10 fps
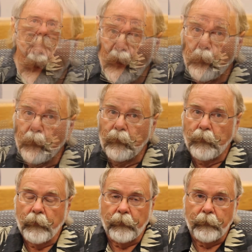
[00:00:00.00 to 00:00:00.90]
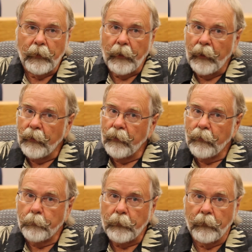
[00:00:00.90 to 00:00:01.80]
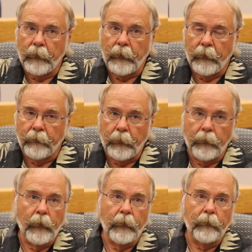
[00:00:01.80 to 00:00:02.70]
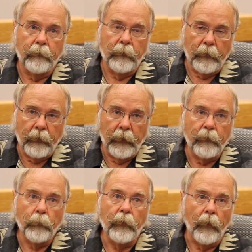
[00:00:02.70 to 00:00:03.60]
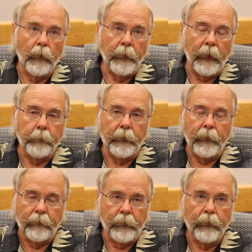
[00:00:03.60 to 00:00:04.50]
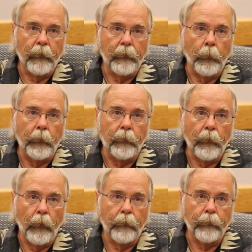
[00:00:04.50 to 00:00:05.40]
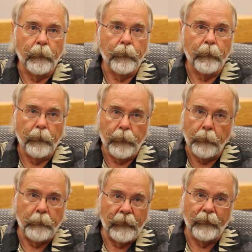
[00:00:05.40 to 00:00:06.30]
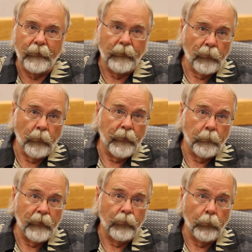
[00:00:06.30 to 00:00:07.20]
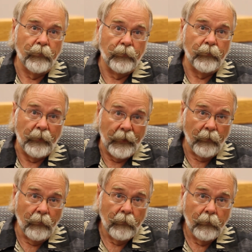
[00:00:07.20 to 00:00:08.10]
I would suggest to any community, if you're not connected with RPAP and if you're not going to a conference, you're missing great resources there.